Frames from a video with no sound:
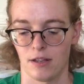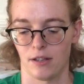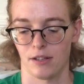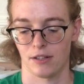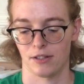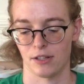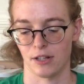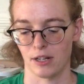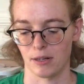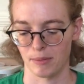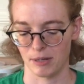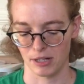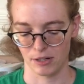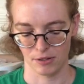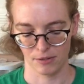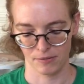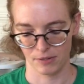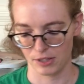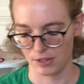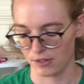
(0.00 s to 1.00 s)
Sorry about all
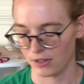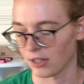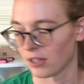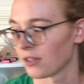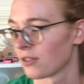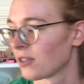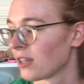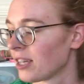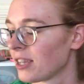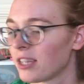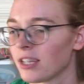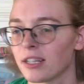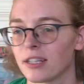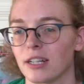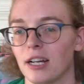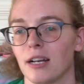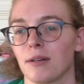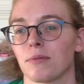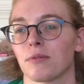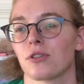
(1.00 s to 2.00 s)
the rustling. So I think
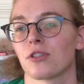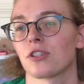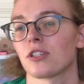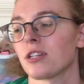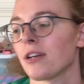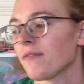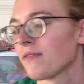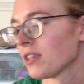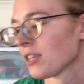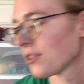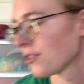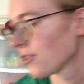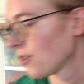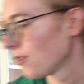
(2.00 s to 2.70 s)
I will shove this